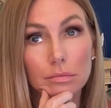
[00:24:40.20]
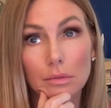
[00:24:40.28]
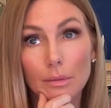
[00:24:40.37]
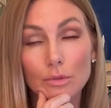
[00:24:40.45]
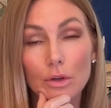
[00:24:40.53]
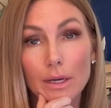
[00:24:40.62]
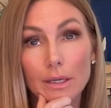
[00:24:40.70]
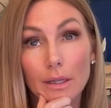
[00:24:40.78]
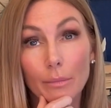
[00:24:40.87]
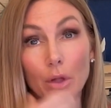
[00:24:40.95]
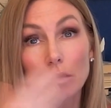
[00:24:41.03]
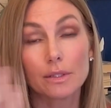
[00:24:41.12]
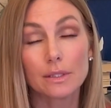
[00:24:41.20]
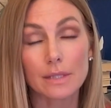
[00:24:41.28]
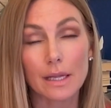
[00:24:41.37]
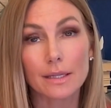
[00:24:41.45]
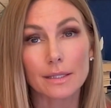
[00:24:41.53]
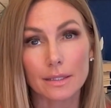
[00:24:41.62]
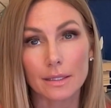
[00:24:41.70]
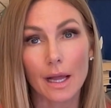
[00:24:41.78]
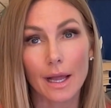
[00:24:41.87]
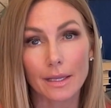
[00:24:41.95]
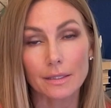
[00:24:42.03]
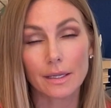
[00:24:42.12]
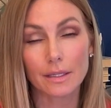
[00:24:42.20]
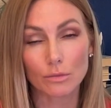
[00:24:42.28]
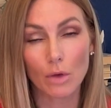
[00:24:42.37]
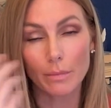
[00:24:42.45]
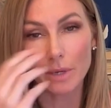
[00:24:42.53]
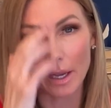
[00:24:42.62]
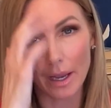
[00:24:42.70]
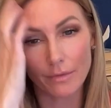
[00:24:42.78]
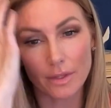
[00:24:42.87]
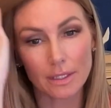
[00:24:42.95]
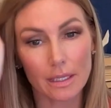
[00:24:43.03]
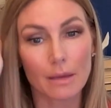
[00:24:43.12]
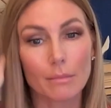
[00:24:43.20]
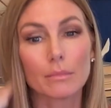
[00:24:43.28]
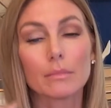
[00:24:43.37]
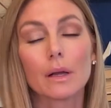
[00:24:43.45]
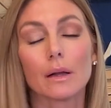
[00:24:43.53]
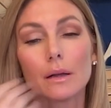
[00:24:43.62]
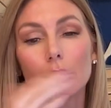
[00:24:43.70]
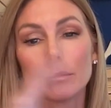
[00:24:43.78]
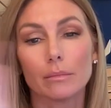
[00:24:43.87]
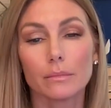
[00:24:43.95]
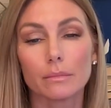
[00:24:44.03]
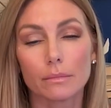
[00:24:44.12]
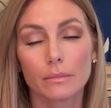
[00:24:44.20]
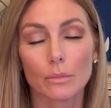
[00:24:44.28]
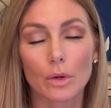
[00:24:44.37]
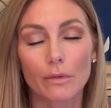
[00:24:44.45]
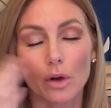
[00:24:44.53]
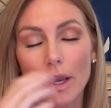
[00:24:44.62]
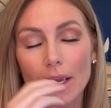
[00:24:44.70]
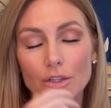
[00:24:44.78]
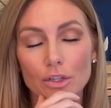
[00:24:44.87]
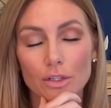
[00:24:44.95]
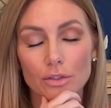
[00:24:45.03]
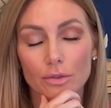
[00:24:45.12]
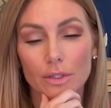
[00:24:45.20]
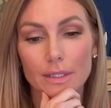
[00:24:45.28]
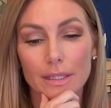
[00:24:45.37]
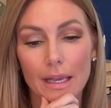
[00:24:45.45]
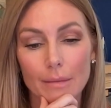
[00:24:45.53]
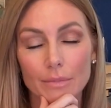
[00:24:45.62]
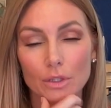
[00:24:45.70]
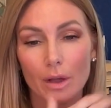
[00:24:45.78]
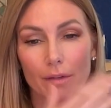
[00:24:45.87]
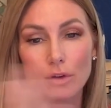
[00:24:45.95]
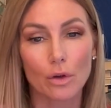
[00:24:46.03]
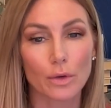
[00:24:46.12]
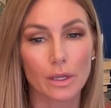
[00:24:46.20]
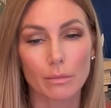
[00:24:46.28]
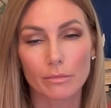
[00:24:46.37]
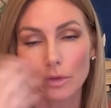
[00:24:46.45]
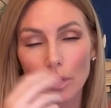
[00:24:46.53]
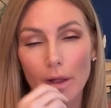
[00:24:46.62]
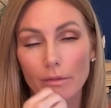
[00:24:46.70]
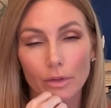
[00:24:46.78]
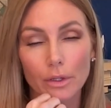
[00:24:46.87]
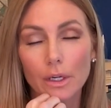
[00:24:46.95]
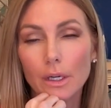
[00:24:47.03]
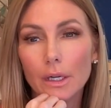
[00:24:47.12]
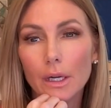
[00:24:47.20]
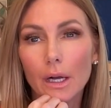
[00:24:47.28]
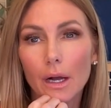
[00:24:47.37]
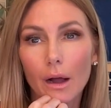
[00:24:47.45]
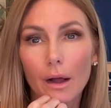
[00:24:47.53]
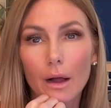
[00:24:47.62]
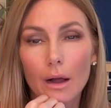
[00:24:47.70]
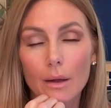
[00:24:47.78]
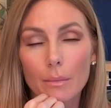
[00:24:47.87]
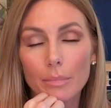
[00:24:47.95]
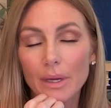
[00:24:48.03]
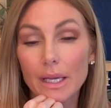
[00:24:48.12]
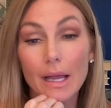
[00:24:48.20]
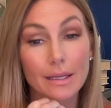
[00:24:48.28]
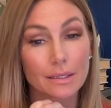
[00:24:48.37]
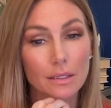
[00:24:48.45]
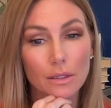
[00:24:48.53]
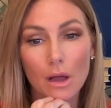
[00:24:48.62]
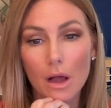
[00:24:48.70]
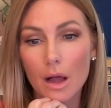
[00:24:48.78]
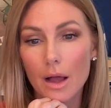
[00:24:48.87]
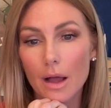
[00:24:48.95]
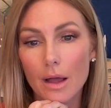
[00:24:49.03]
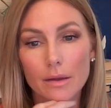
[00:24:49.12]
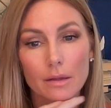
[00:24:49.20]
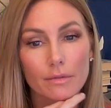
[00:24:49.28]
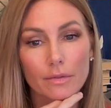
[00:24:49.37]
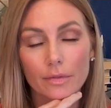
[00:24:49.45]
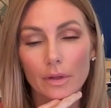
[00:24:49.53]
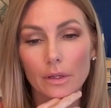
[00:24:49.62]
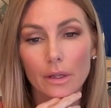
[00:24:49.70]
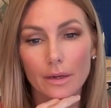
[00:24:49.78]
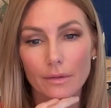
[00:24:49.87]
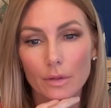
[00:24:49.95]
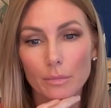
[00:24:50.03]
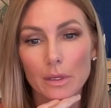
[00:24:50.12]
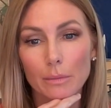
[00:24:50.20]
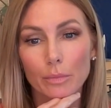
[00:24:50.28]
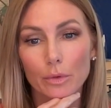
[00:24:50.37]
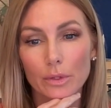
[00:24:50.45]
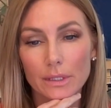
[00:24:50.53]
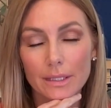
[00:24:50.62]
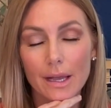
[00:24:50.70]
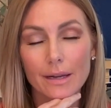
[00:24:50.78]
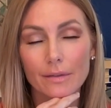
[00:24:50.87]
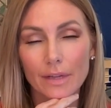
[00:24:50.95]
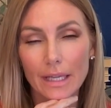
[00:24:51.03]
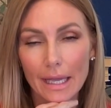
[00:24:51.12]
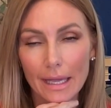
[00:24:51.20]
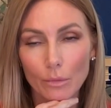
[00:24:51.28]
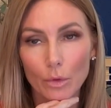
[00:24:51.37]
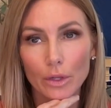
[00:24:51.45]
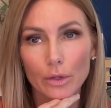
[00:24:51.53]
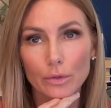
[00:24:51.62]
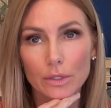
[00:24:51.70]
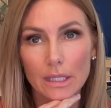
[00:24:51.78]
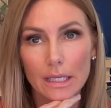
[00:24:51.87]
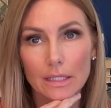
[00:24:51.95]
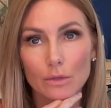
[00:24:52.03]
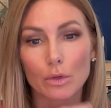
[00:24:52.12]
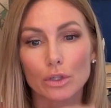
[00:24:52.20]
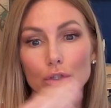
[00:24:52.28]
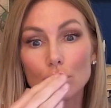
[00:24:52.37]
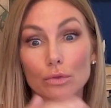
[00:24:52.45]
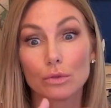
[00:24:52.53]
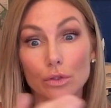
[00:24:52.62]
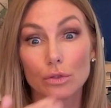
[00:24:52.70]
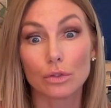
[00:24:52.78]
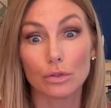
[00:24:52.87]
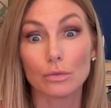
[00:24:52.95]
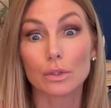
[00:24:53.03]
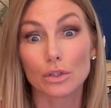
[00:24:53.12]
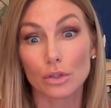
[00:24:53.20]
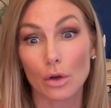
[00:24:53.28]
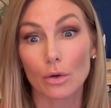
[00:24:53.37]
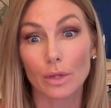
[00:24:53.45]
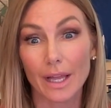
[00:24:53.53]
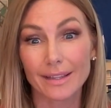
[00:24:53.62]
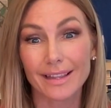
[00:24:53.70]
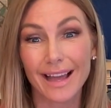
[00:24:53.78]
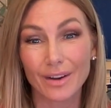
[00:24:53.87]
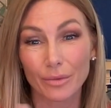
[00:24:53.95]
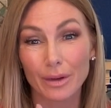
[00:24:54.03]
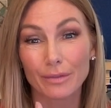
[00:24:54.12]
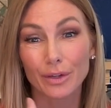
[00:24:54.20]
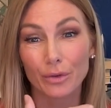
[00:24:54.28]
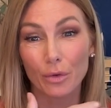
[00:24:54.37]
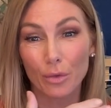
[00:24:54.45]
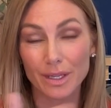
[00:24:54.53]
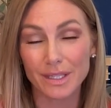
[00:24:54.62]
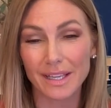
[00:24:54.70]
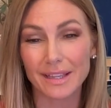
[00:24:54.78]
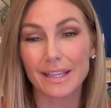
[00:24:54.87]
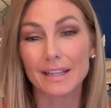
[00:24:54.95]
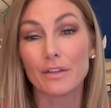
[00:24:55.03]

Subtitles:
I'm trying to, well, Dennis Rodman and I have the same, one of our agents are the same. So I've known him forever. But yes, a lot of the people, it's kind of, again, one of those things, once you do a show like that or whatever, you're always like in the